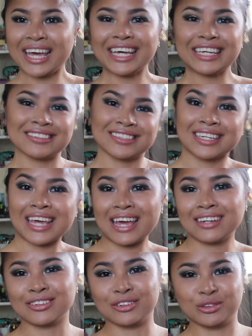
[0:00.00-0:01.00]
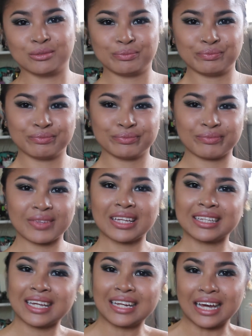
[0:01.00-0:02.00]
It's a candle
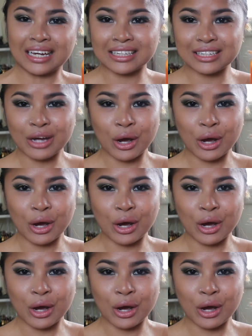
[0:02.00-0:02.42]
that I can